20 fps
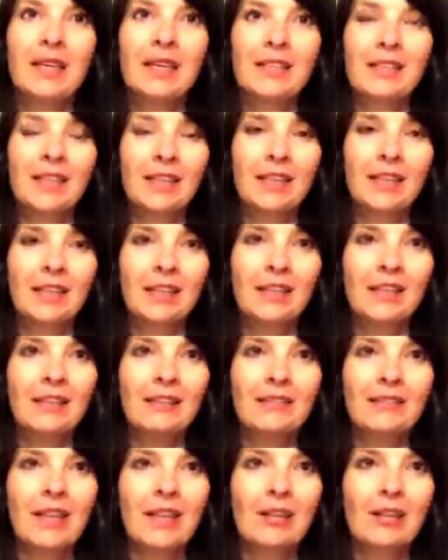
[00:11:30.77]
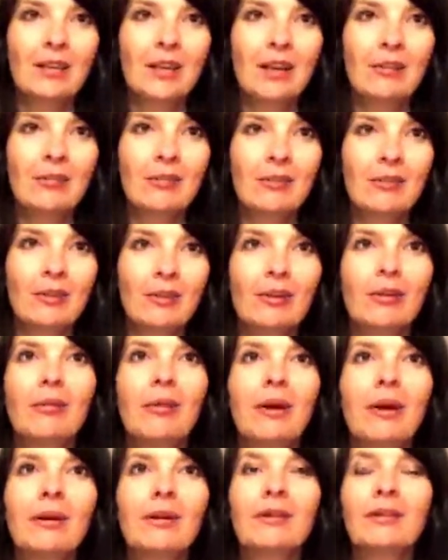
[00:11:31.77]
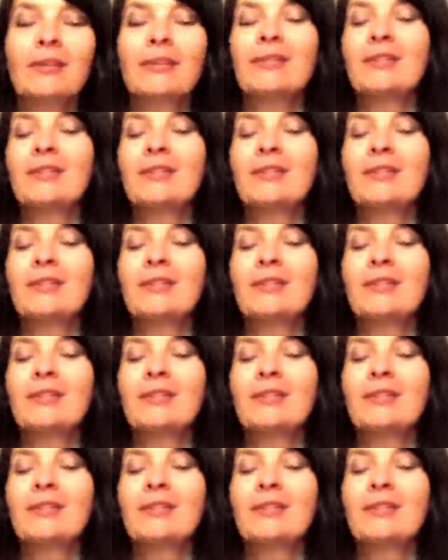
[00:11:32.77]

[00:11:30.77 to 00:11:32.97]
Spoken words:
because I think it lived at your house for a while.